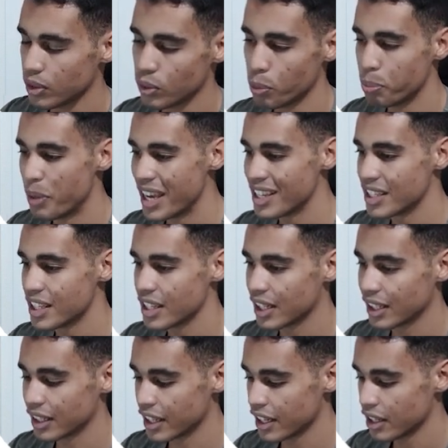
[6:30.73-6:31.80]
to
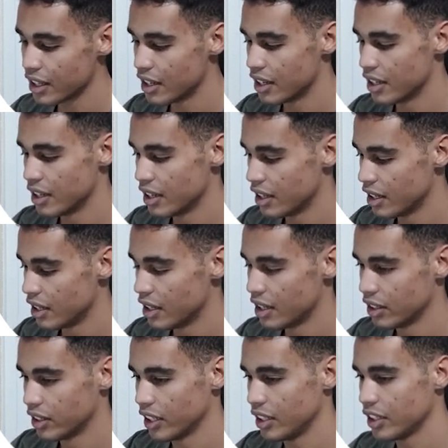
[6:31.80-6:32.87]
basically
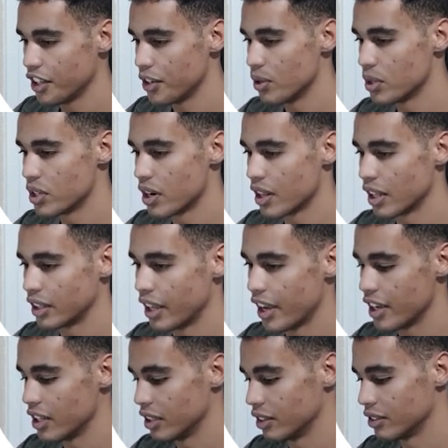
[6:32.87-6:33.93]
tell the user that,
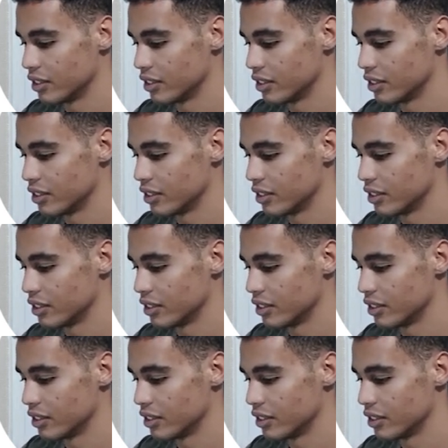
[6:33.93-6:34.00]
hey,